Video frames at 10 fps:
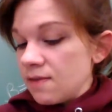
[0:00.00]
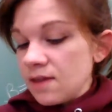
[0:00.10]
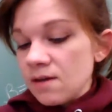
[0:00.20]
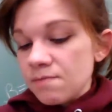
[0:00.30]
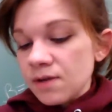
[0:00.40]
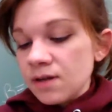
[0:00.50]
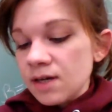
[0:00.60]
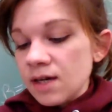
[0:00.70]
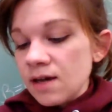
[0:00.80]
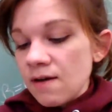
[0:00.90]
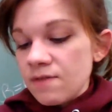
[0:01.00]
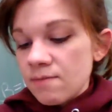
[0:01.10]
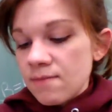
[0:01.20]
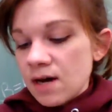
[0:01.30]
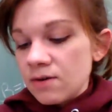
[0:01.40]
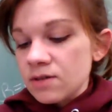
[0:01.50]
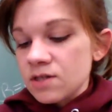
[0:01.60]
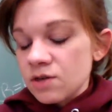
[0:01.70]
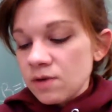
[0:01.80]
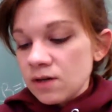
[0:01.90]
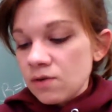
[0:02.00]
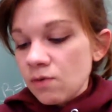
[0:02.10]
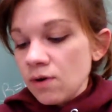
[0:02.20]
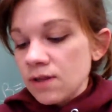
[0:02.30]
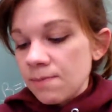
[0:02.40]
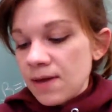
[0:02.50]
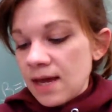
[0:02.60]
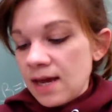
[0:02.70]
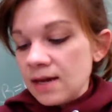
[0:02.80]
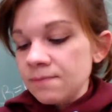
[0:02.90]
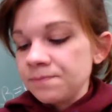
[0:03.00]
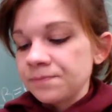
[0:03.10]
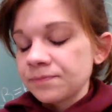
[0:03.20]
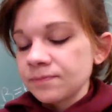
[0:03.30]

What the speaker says: The ability of the mouse to ignore the pain